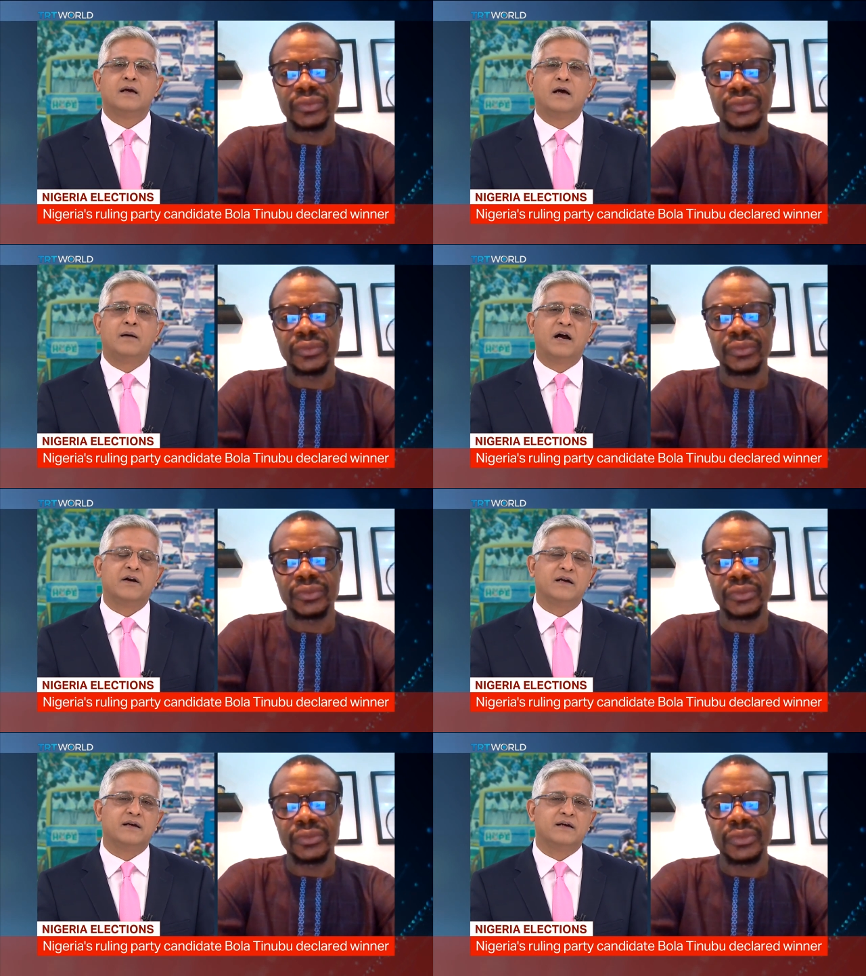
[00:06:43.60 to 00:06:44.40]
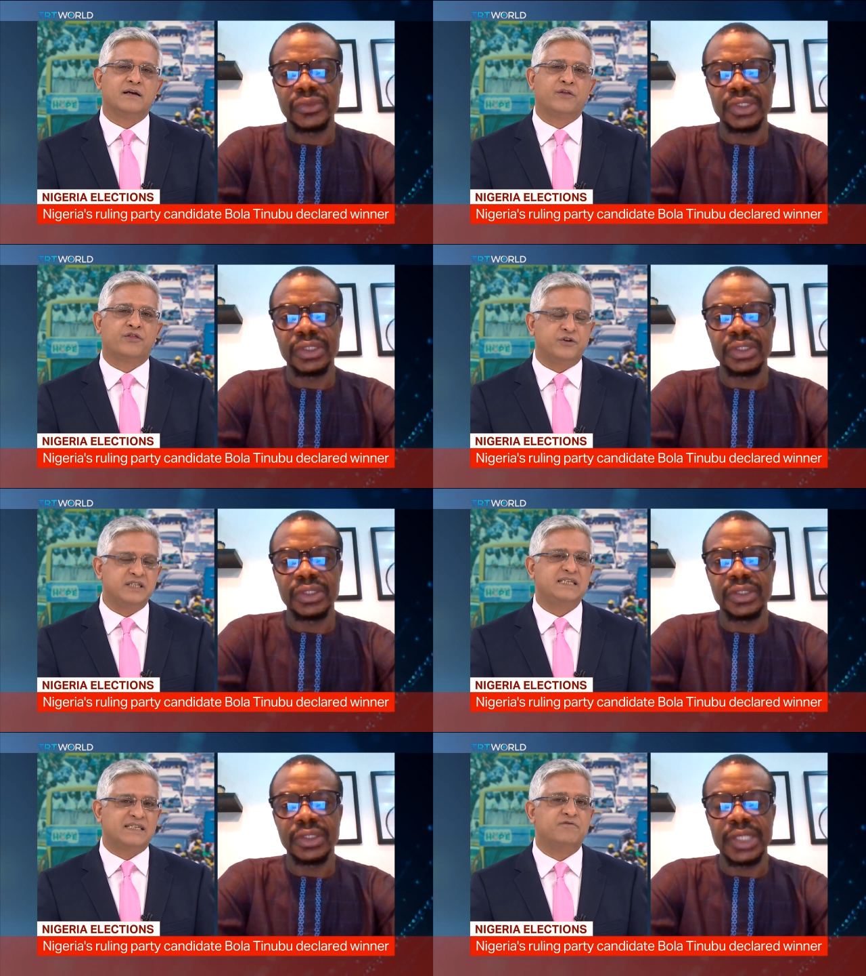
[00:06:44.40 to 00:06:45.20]
Speaker 1: Amara,
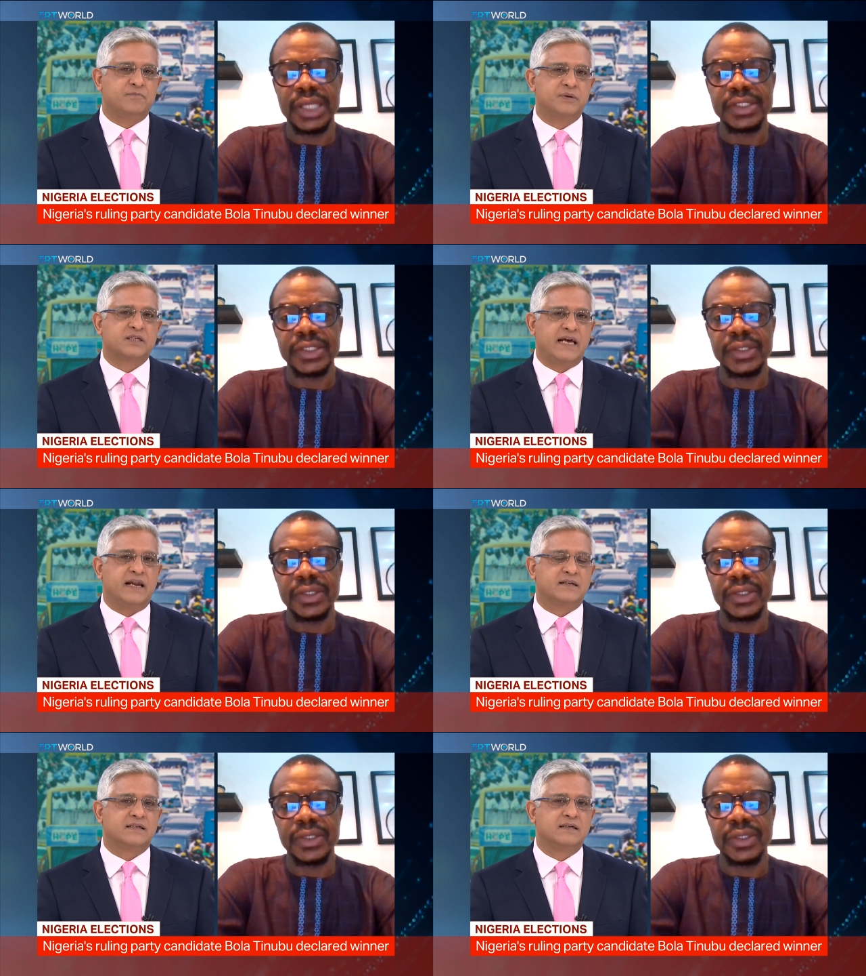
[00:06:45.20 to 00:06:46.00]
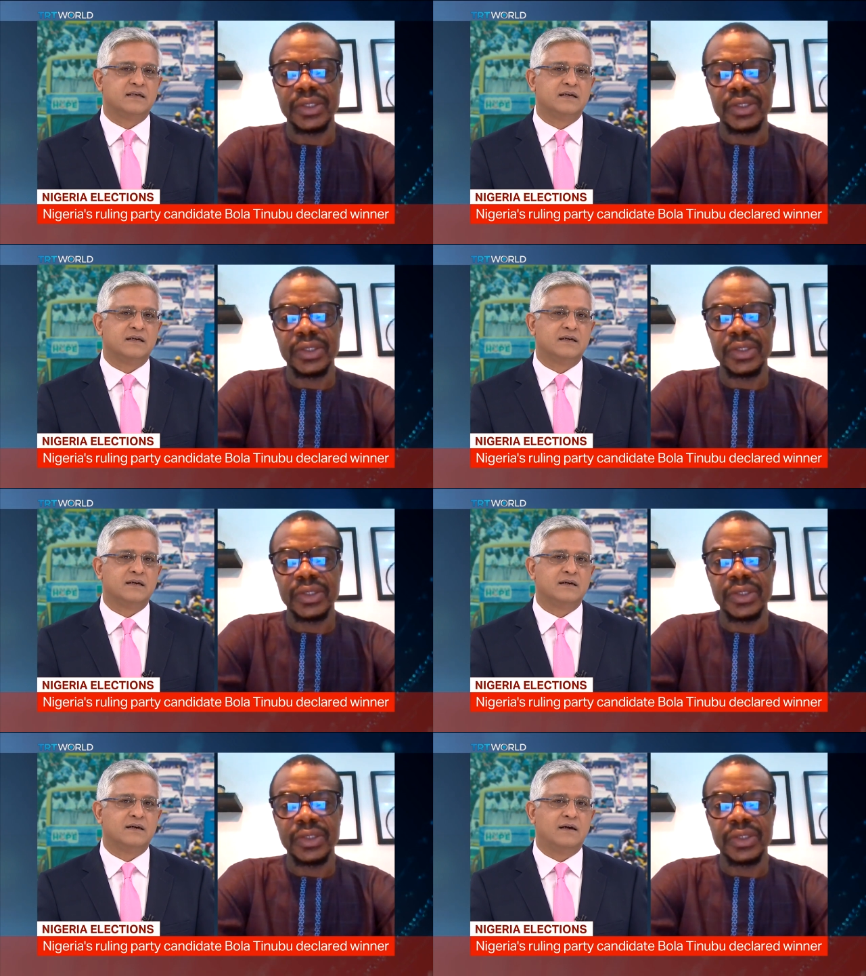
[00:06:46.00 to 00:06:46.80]
37%. Yes
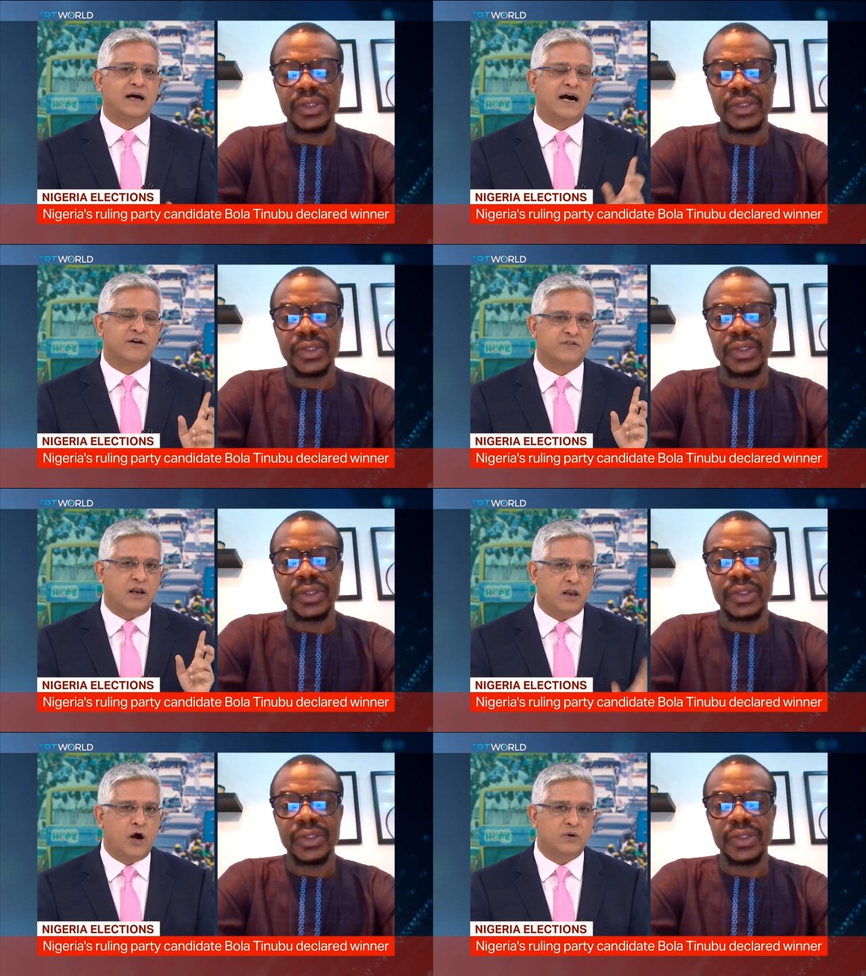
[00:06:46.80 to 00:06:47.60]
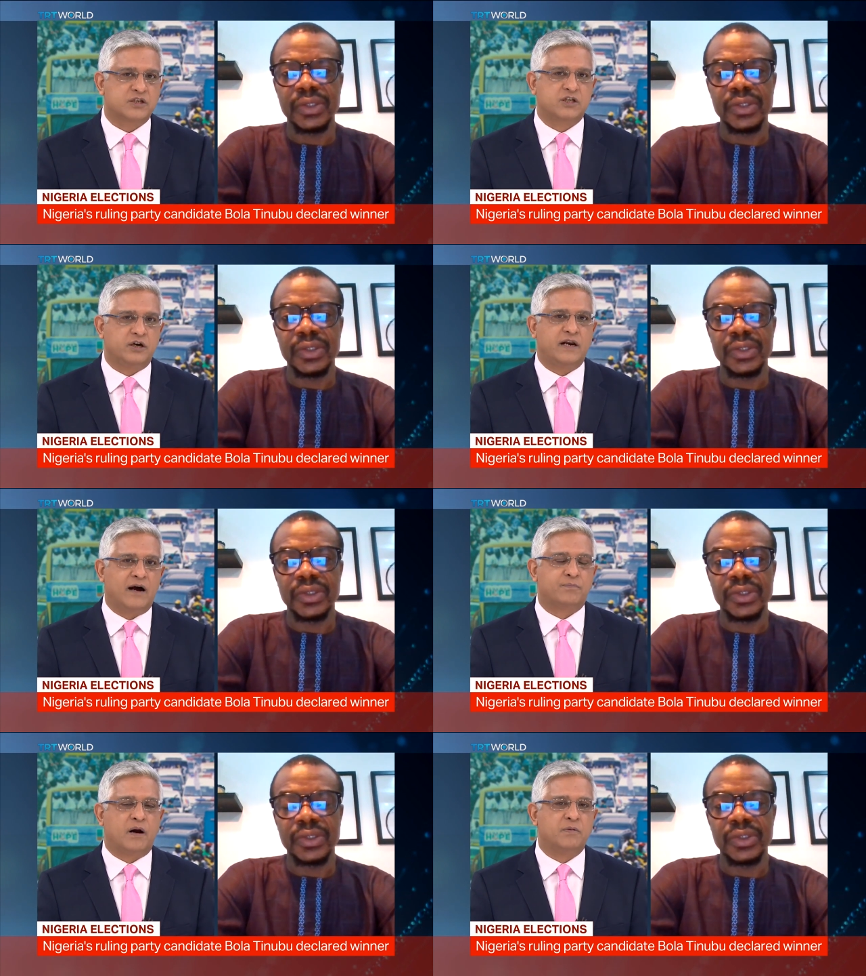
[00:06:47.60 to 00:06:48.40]
out of the lowest
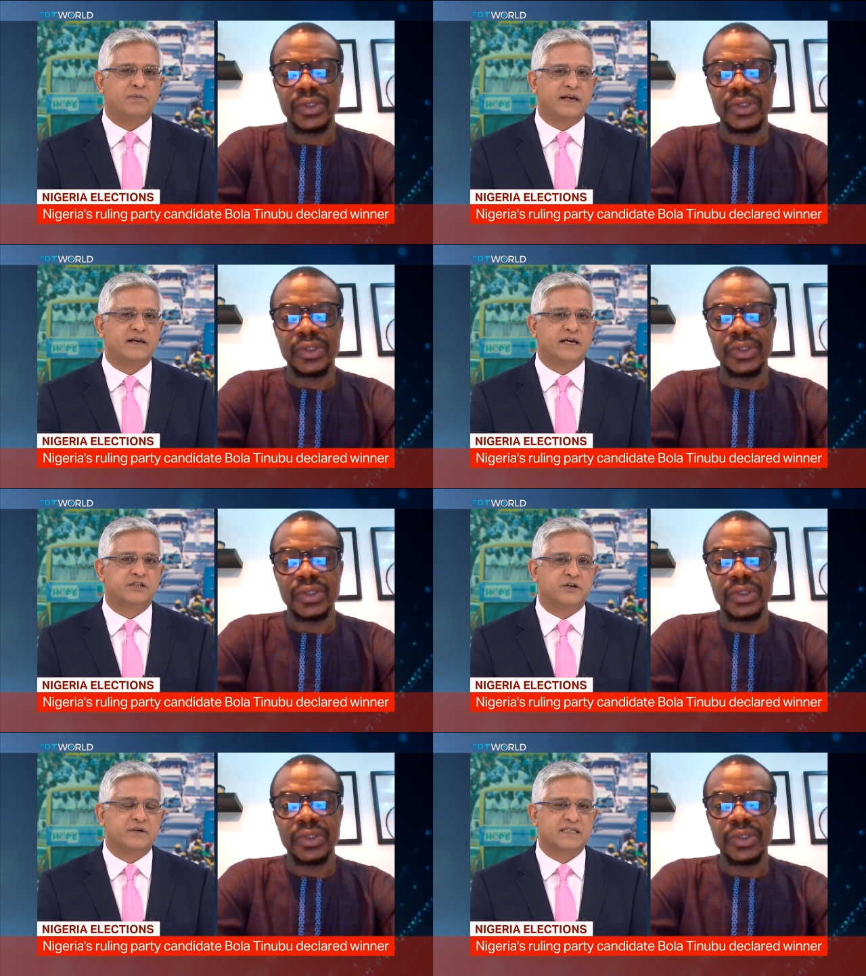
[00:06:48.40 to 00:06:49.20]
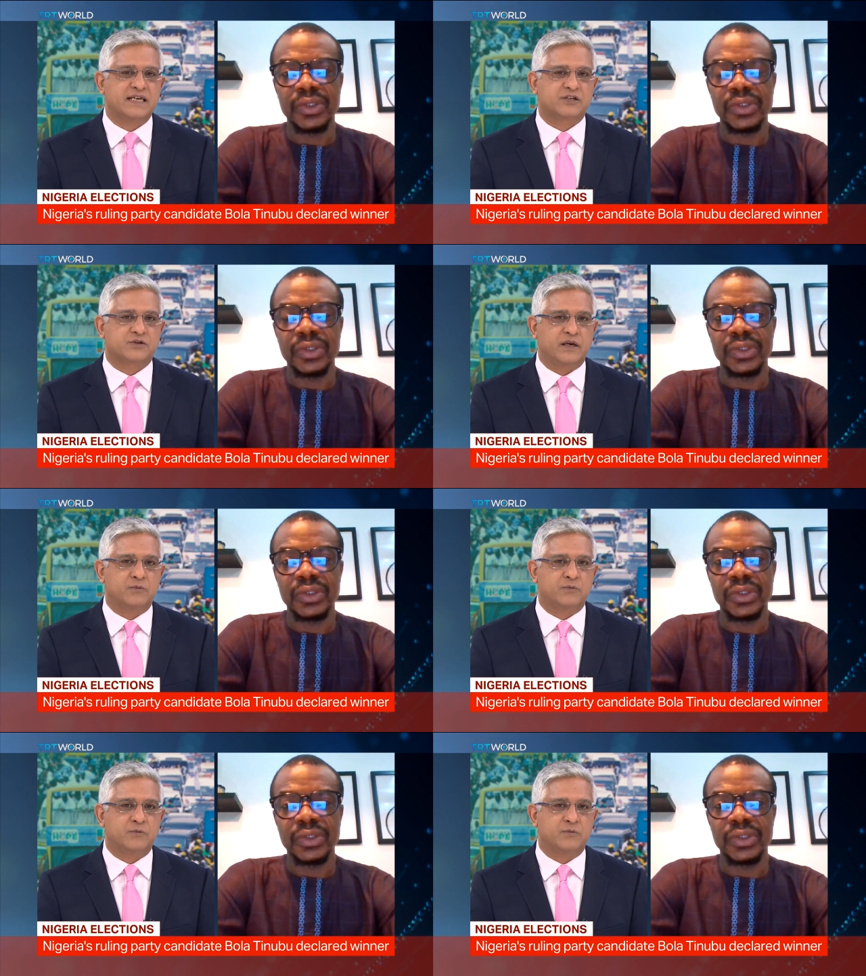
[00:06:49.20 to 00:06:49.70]
turnout probably in Nigeria's history.